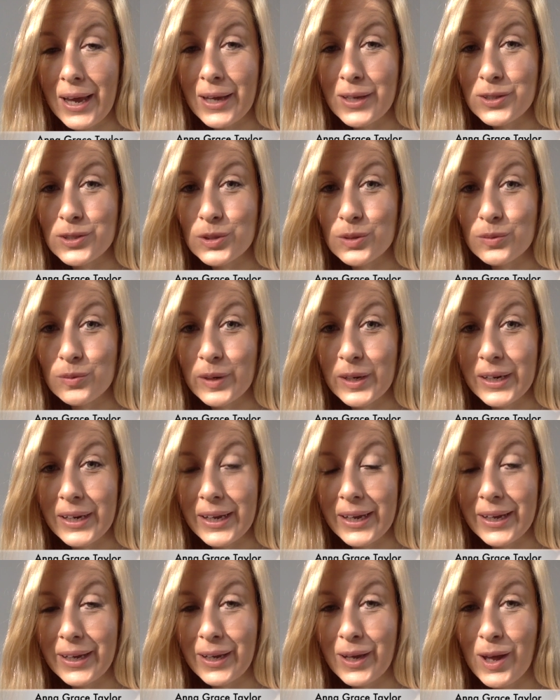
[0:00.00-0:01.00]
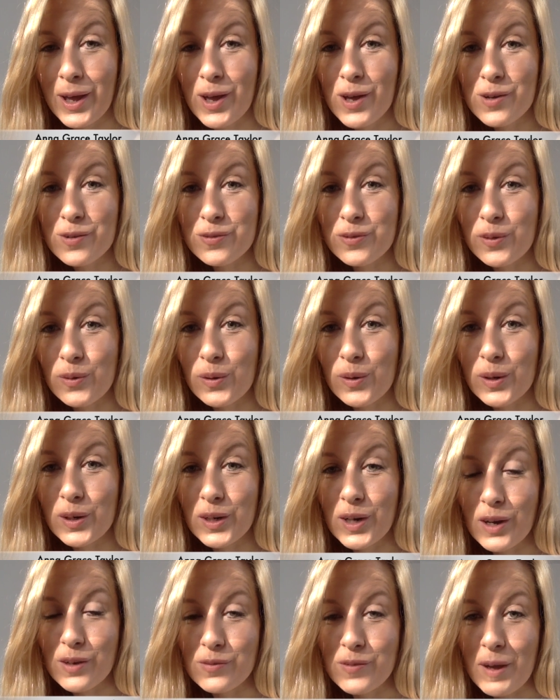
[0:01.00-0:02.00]
angel reading for
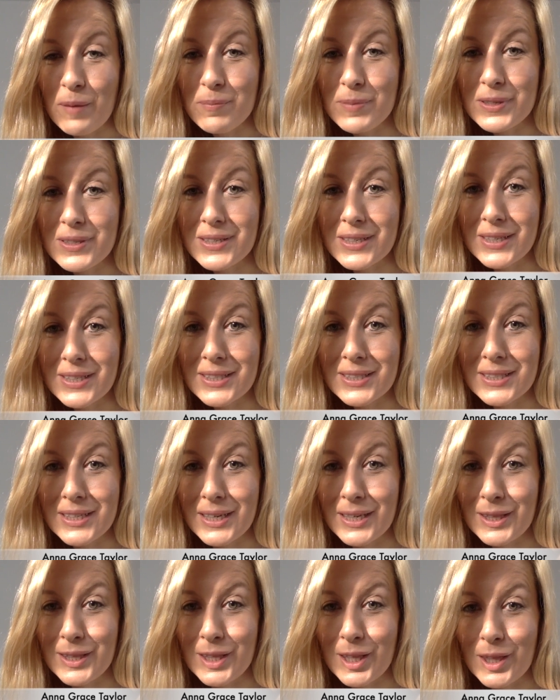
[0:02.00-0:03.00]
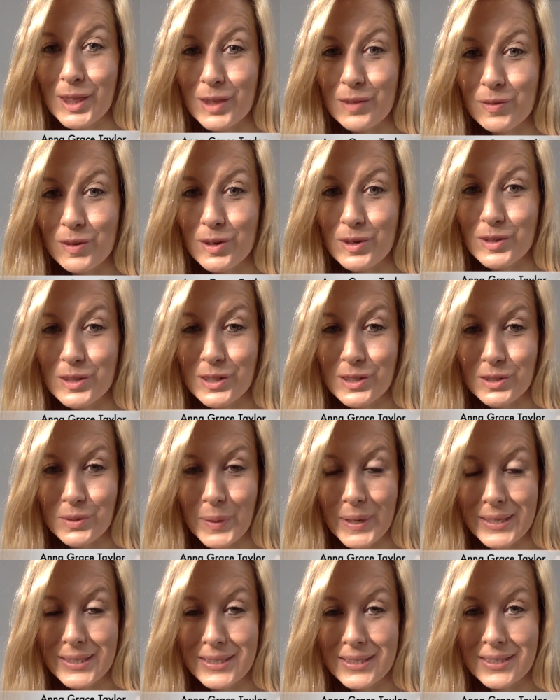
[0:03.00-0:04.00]
November 16th through to the
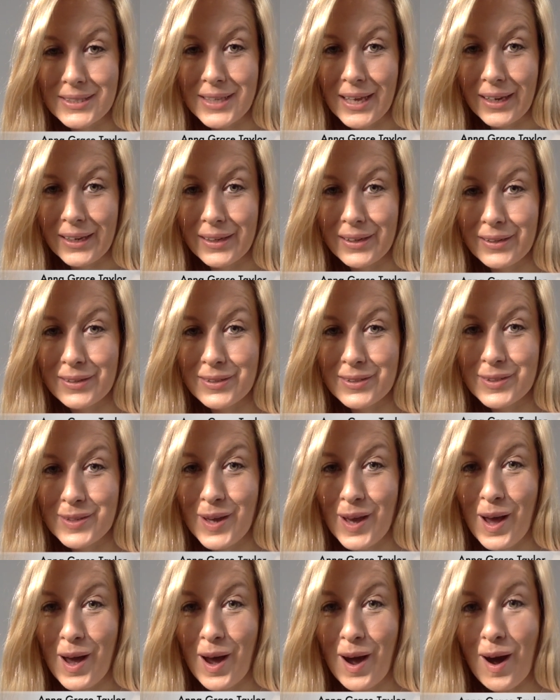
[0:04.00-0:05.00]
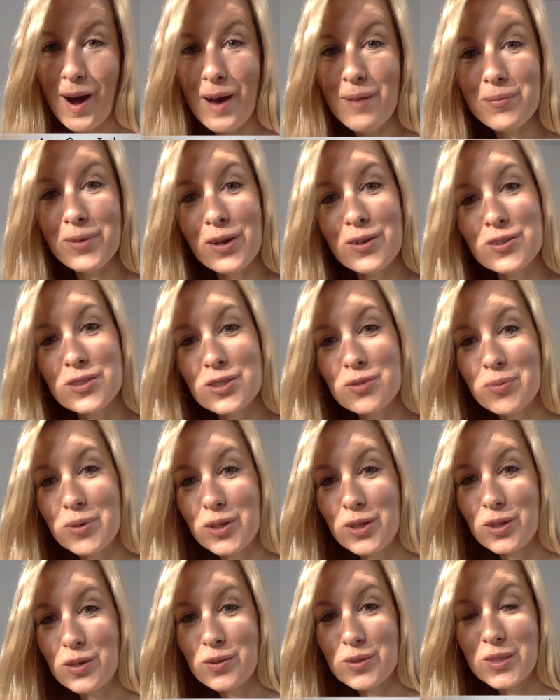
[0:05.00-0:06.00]
22nd. I'm going to be
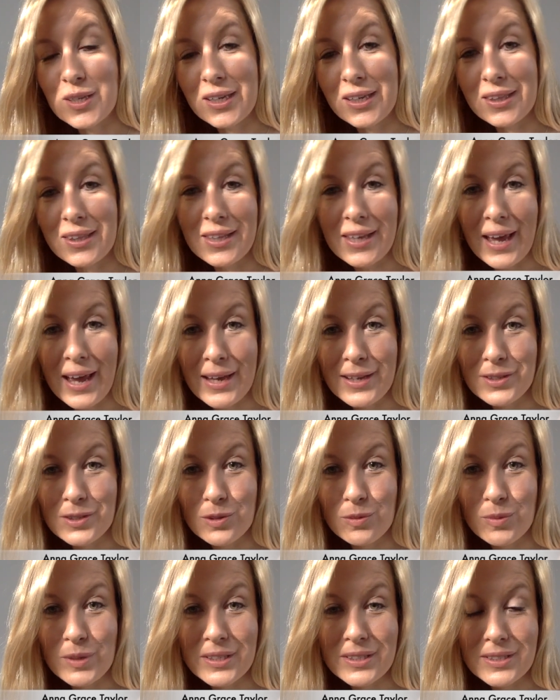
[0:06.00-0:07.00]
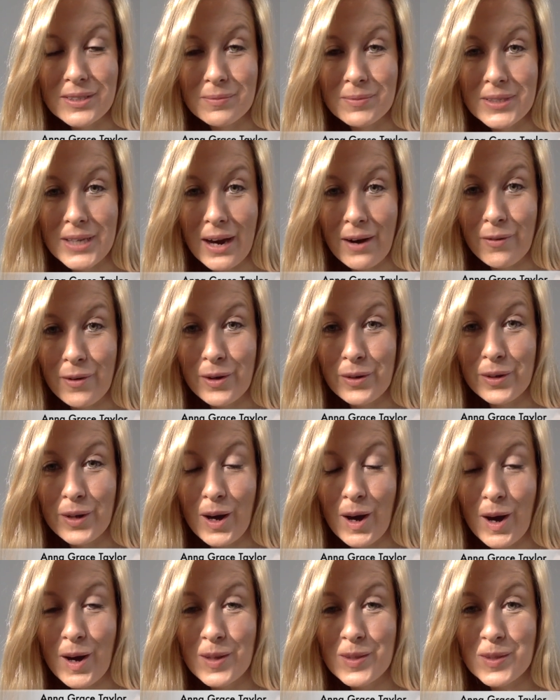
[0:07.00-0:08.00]
using the Angel Wisdom Tarot
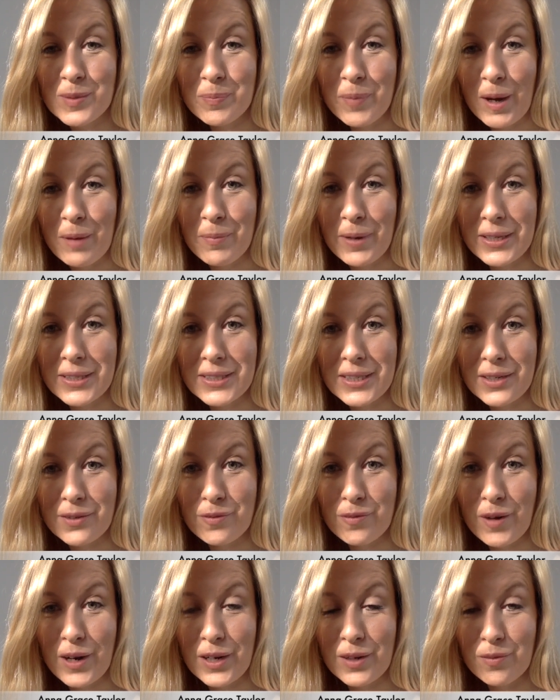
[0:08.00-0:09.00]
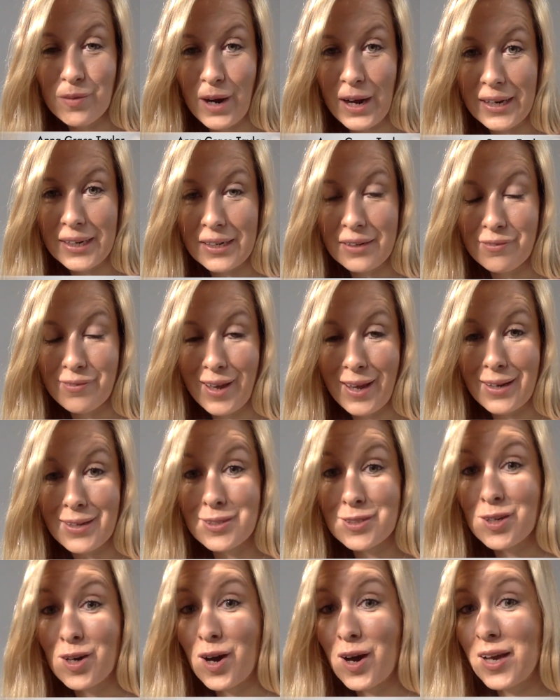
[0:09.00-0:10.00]
cards by my dear friend Radleigh
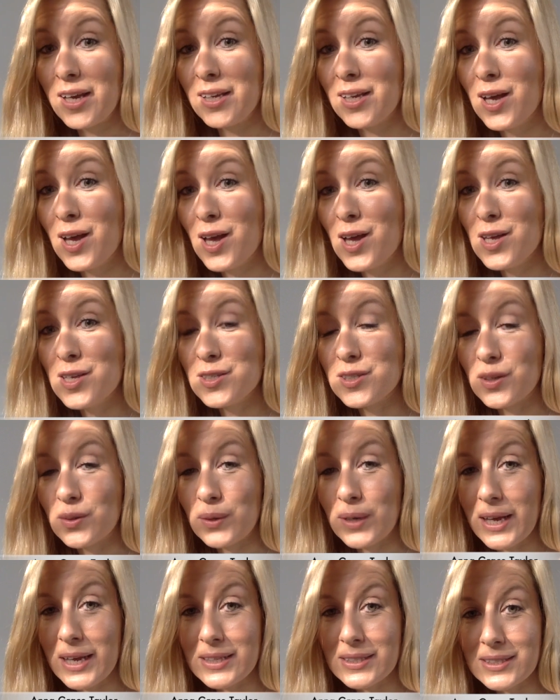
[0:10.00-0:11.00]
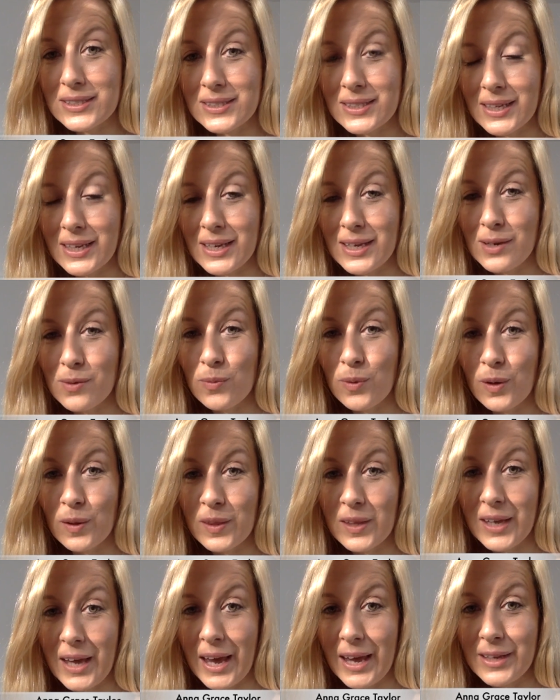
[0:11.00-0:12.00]
Valentine. So let's see what
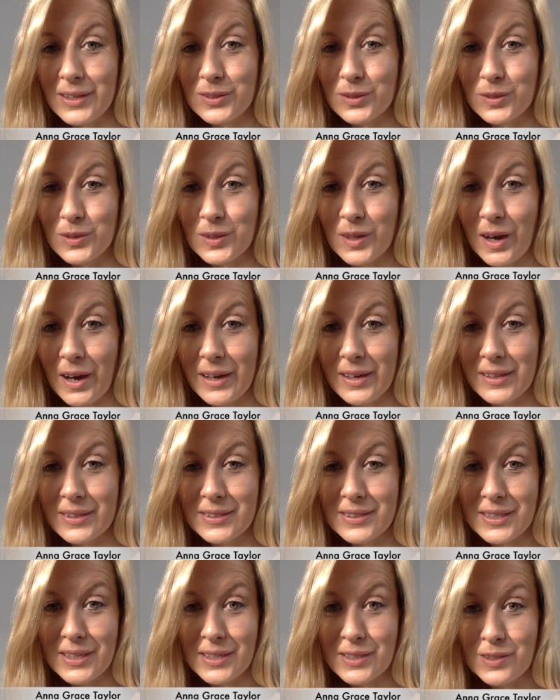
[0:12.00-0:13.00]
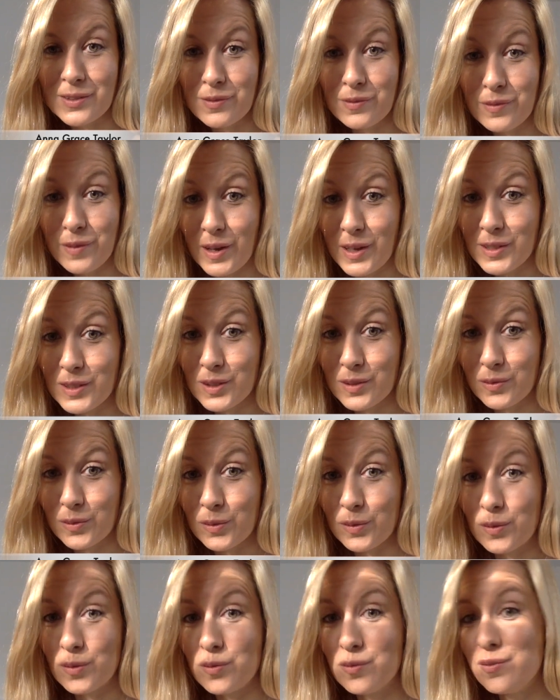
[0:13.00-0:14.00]
the angel's guidance is, first of
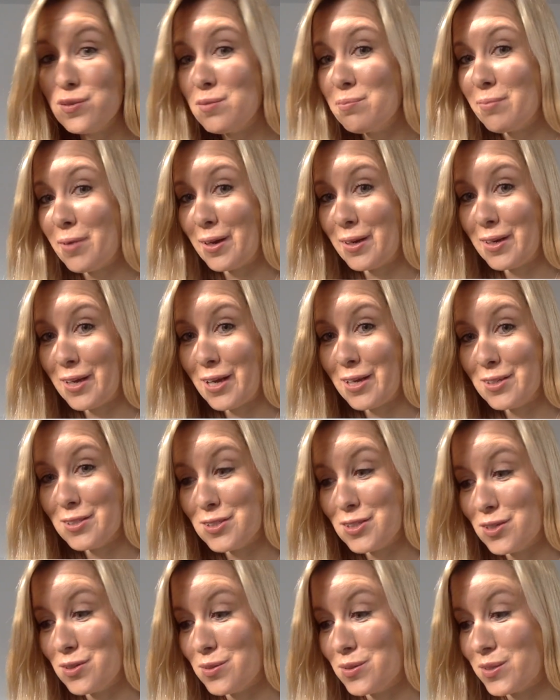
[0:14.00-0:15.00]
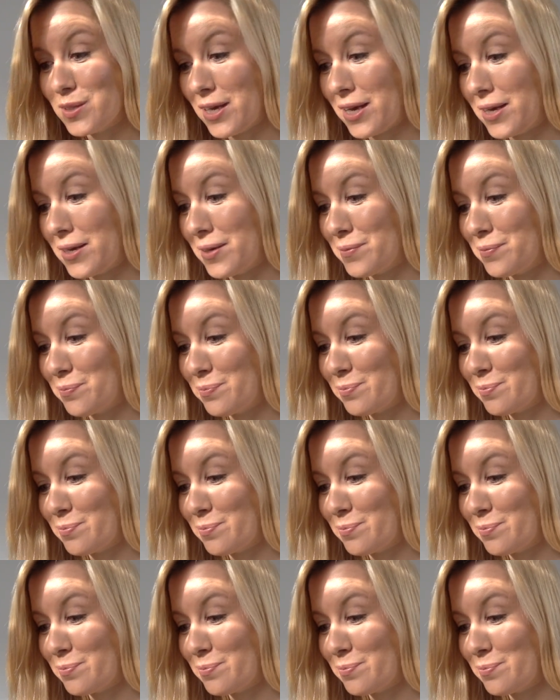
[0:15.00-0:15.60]
all, for Monday and Tuesday.